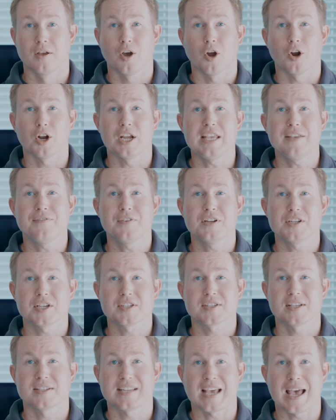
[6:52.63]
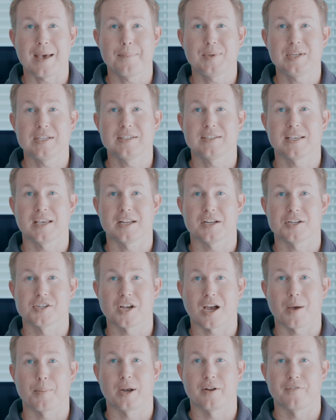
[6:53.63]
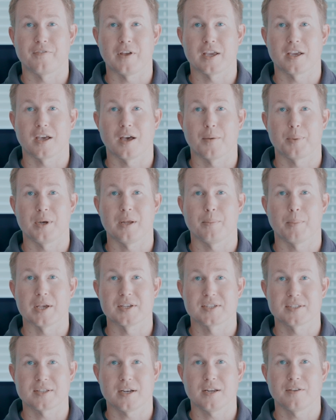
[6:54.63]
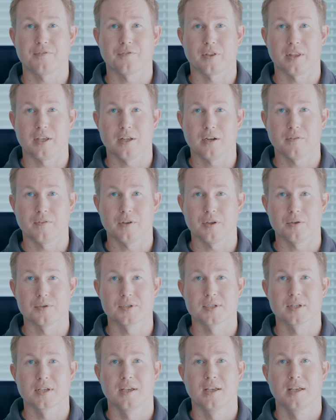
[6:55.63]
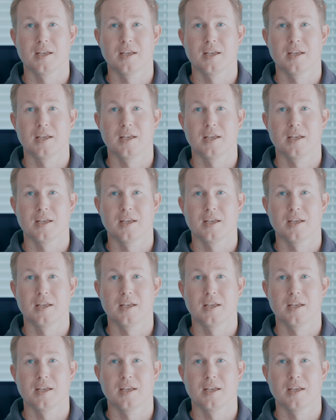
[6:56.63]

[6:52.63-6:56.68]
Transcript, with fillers: or even just attempting to get a job at a FAANG company by studying for the interviews,